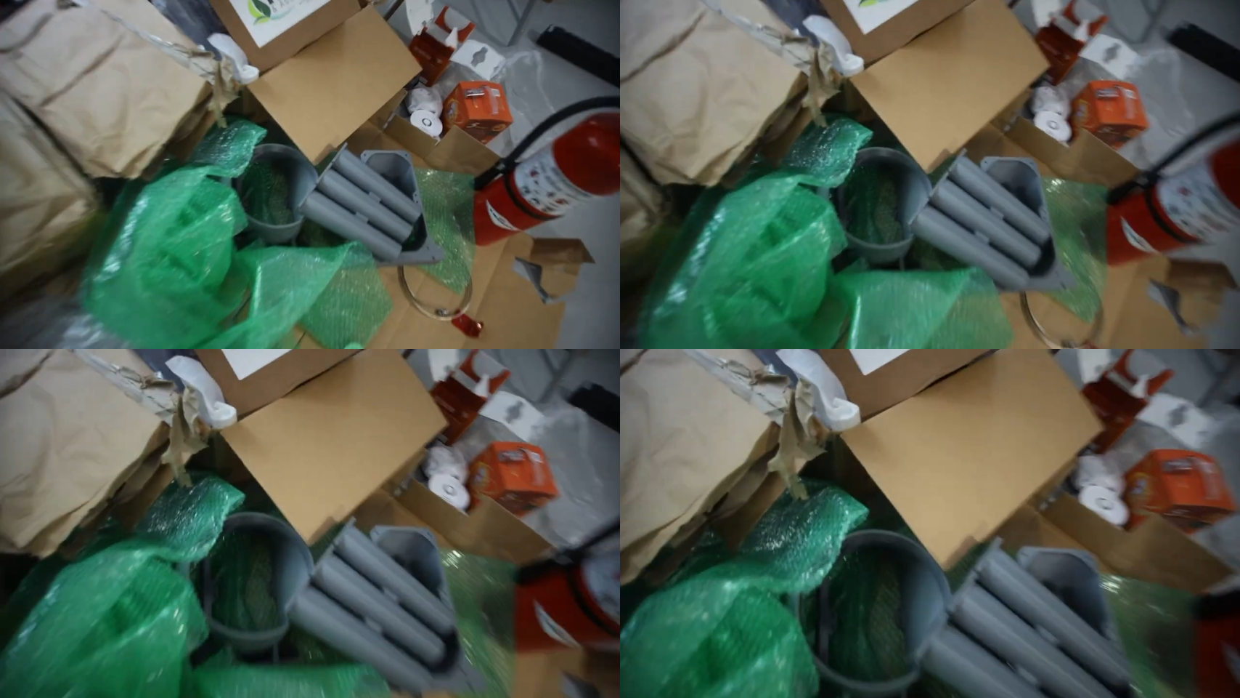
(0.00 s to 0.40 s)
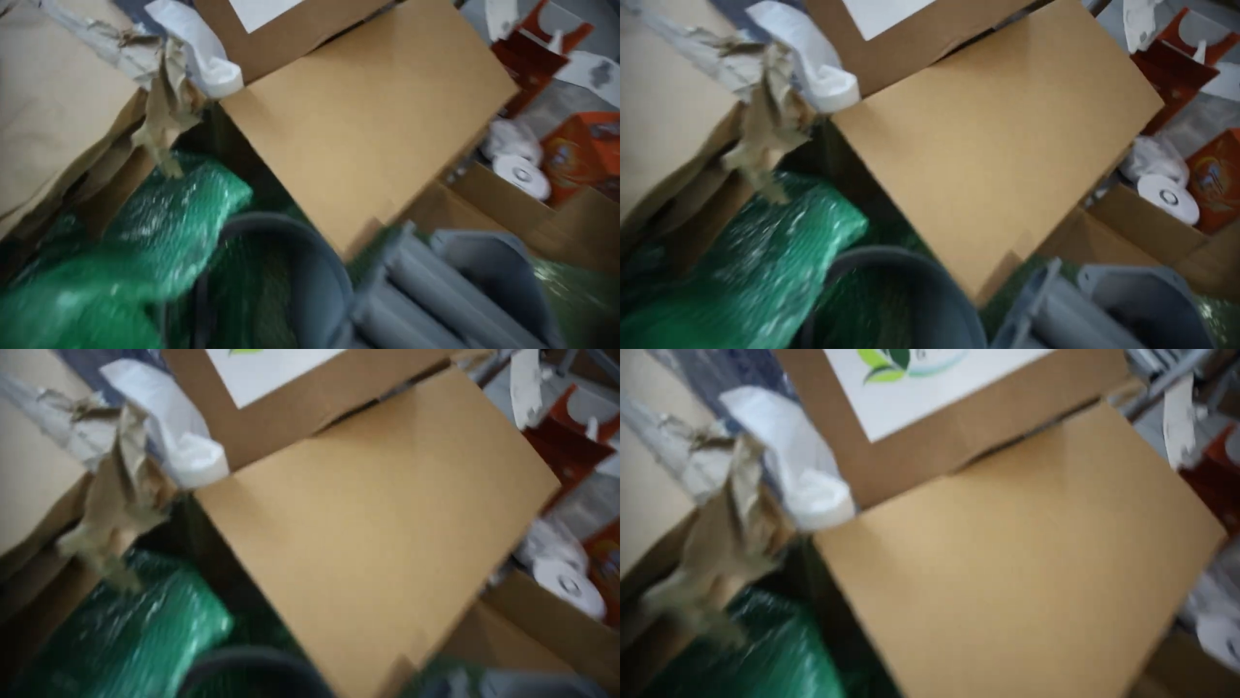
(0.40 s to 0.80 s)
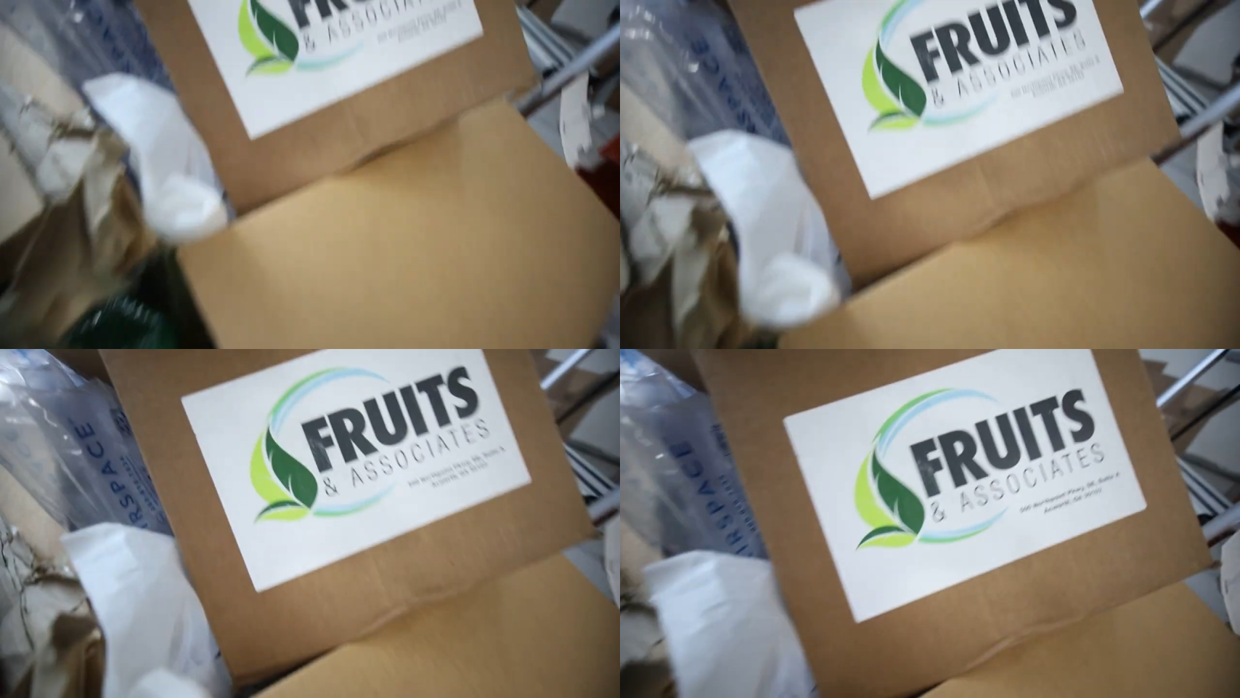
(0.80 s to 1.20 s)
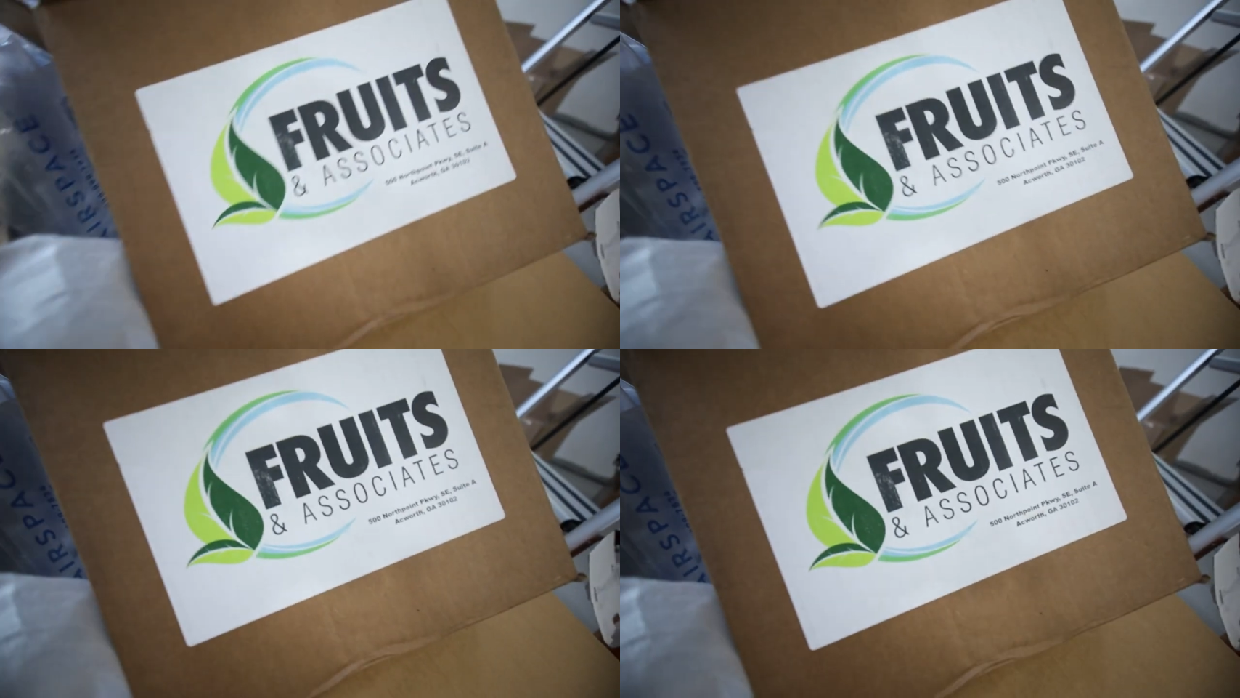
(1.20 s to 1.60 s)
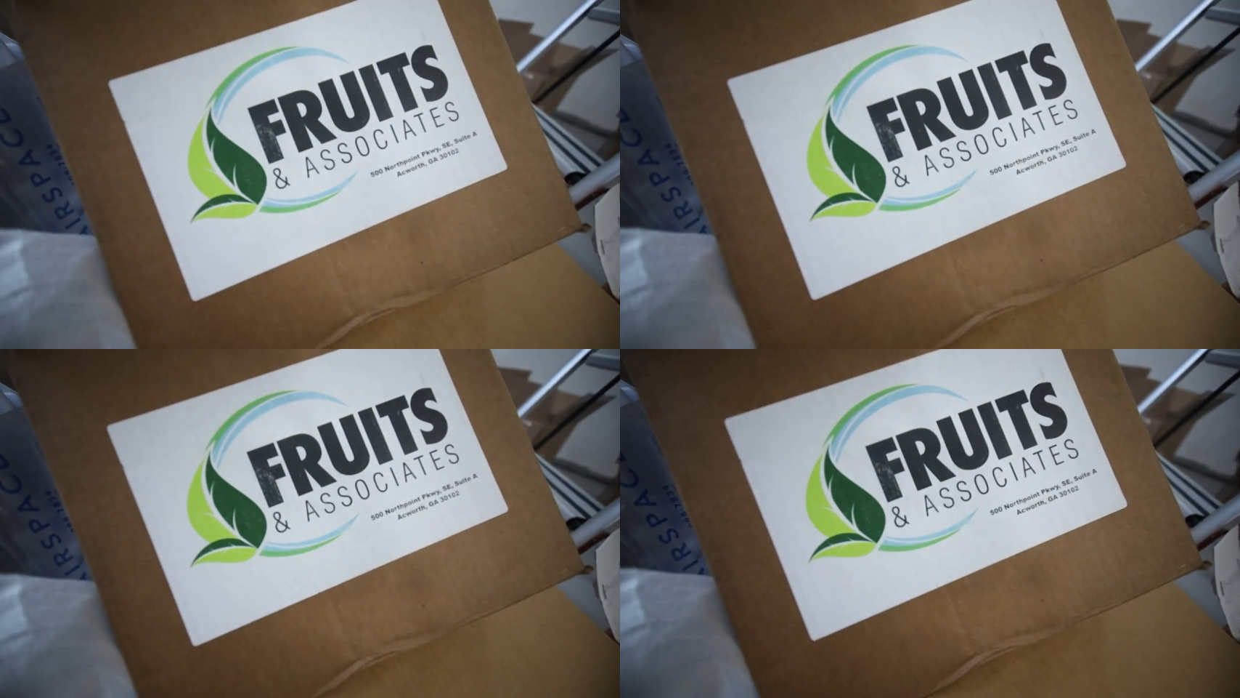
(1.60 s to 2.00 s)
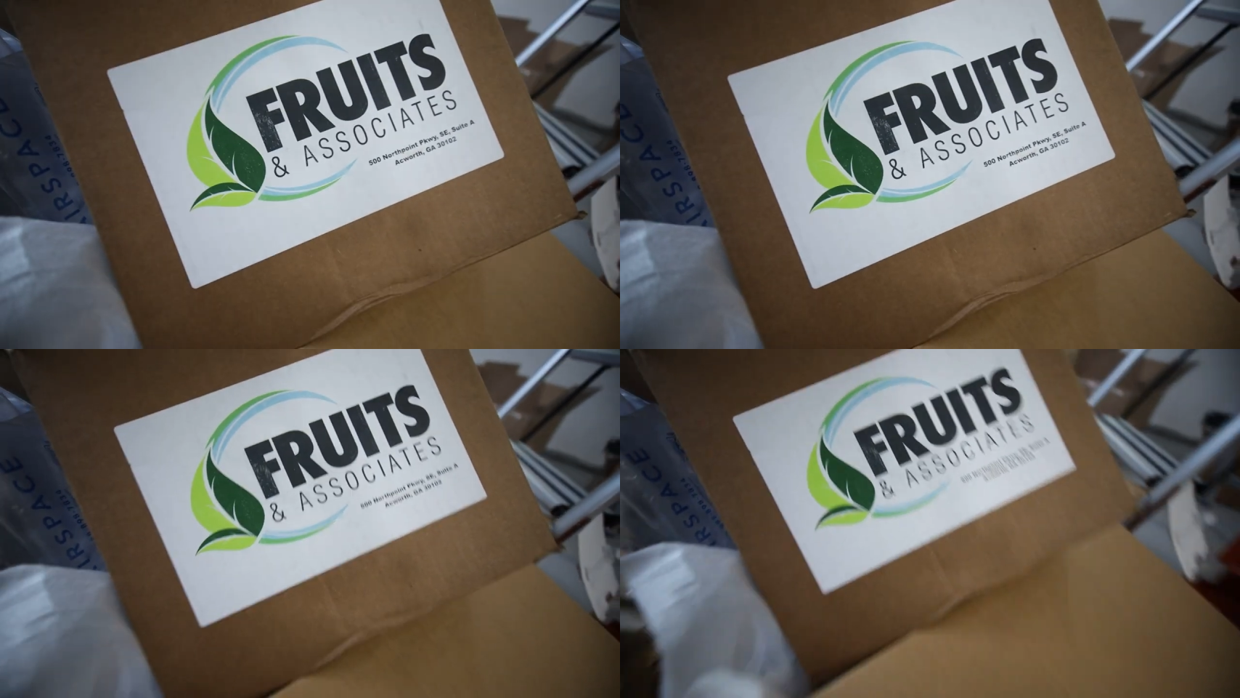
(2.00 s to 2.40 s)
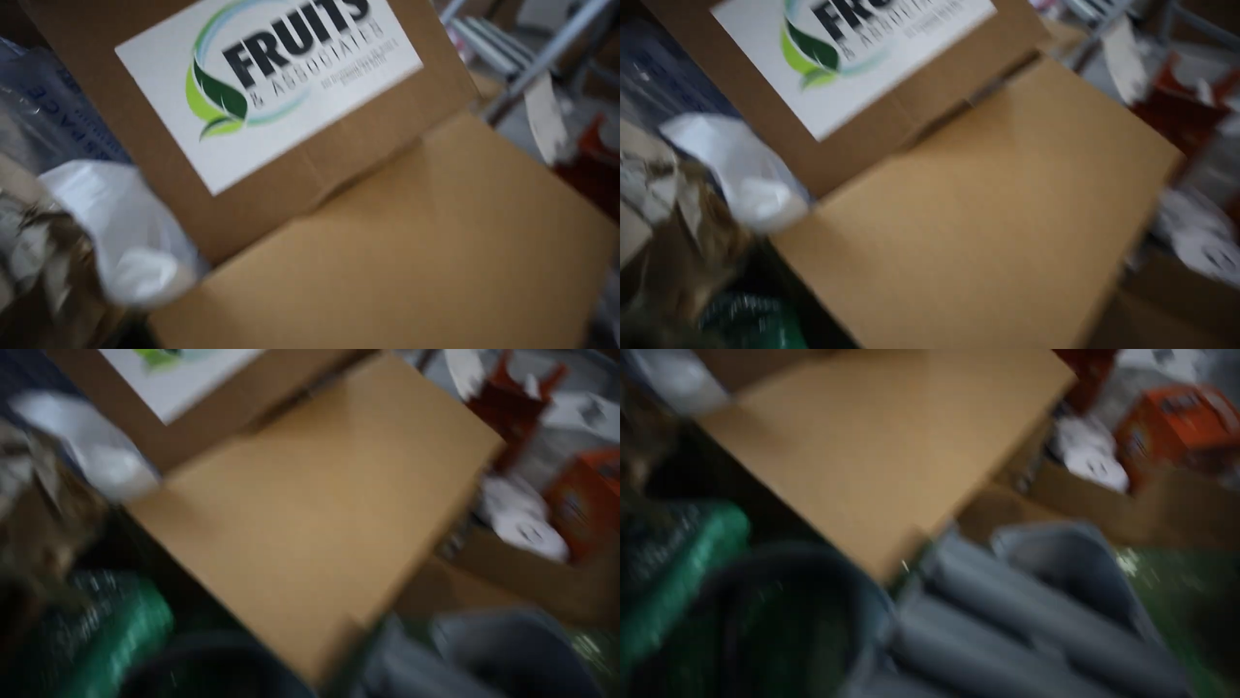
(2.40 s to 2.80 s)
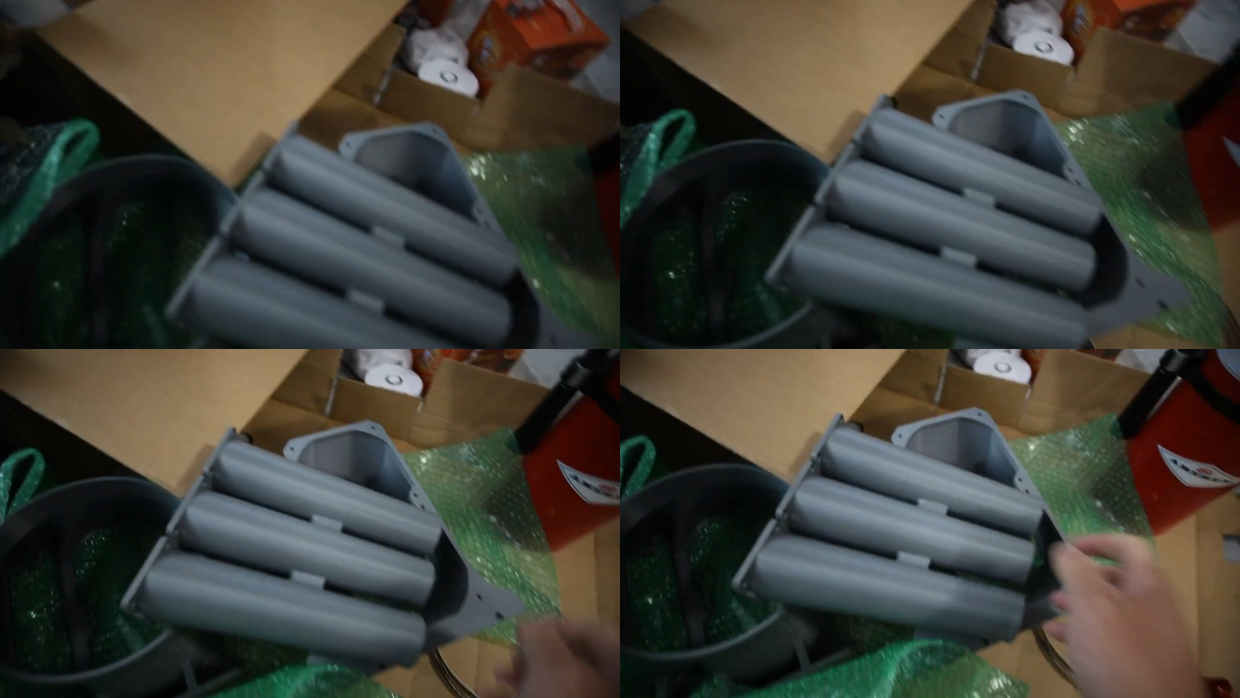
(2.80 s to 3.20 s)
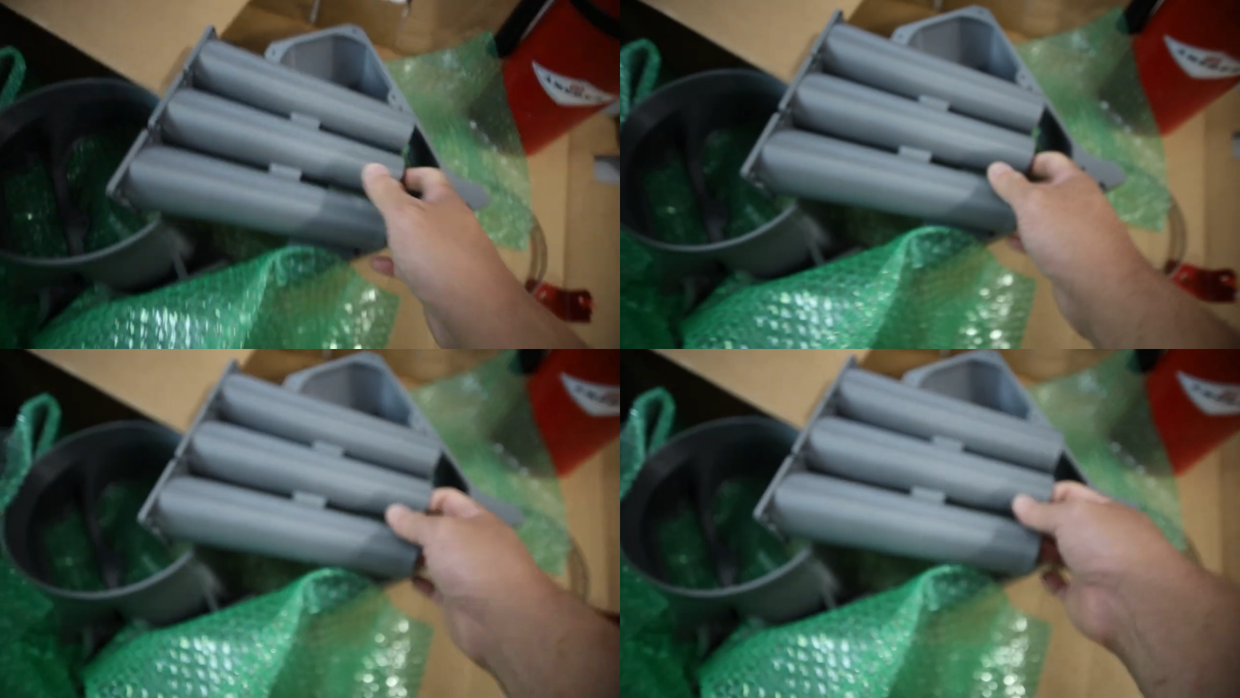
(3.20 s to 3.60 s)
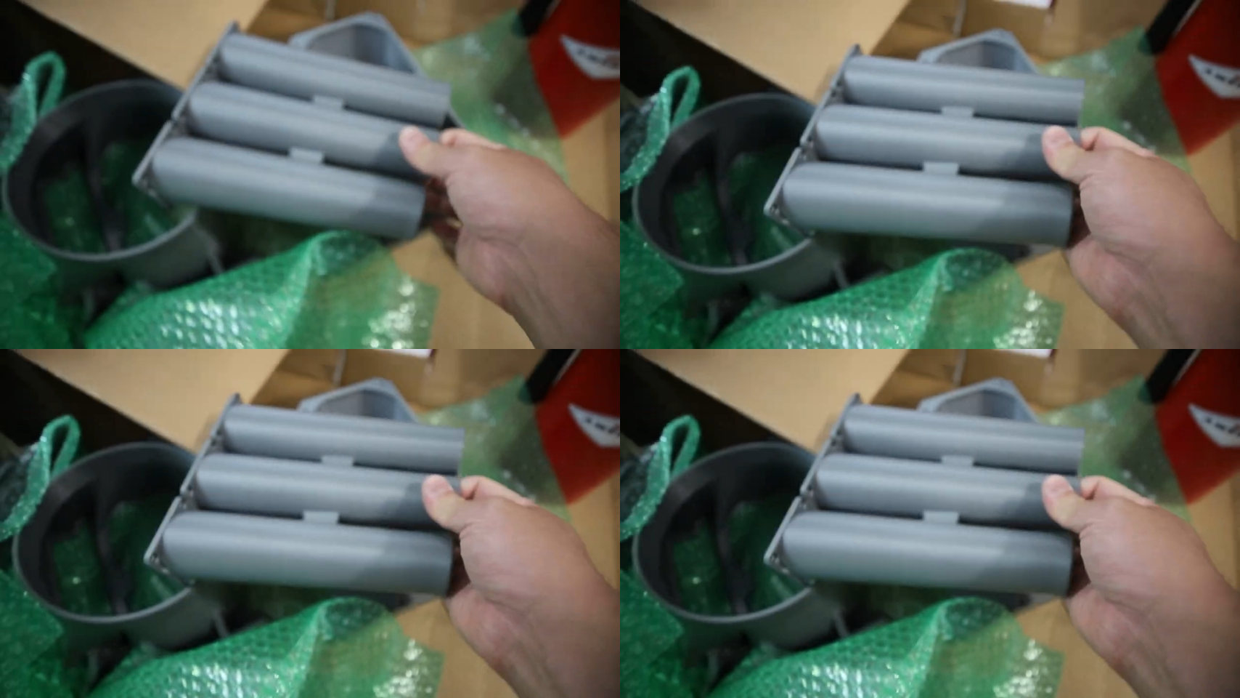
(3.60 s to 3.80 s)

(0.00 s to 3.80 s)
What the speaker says: (no speaker visible)